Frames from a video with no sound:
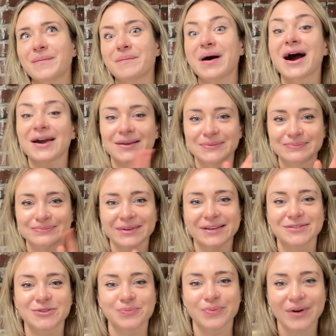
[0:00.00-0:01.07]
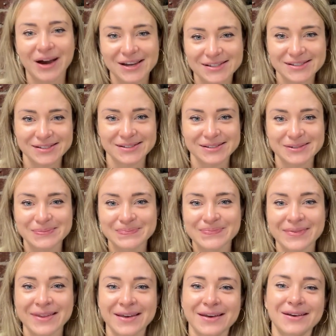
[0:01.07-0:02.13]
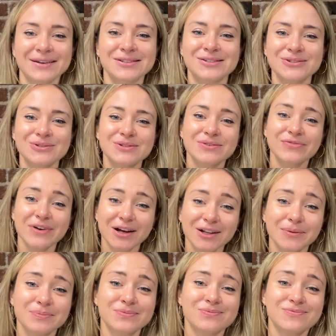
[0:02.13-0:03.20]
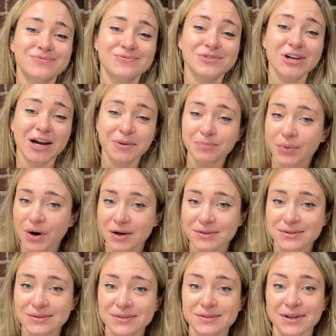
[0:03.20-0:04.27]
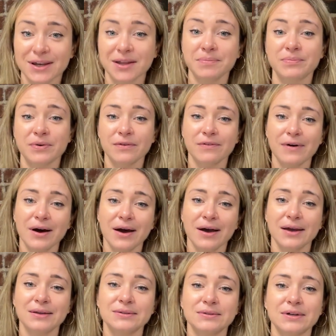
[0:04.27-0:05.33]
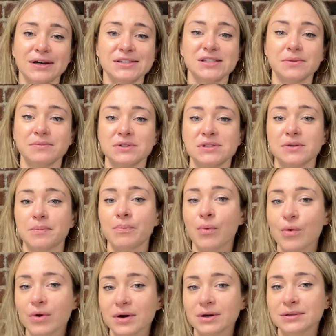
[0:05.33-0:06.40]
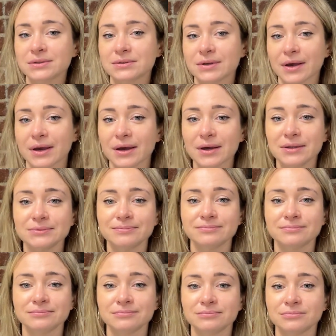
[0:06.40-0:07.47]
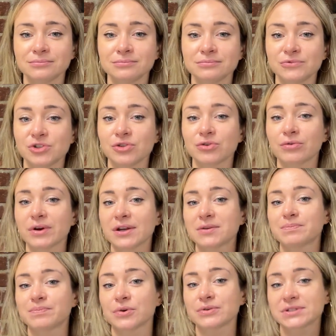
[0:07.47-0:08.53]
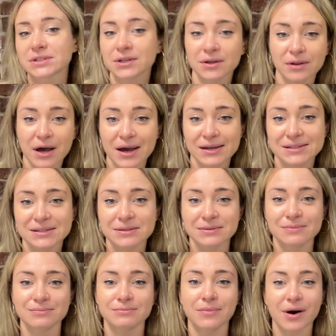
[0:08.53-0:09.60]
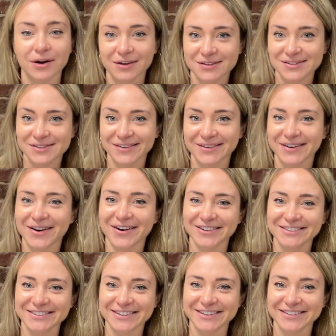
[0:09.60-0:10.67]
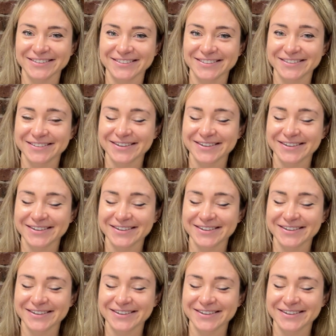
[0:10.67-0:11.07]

buy enterprises to develop chatbots that can provide customer support and generate personalized marketing content.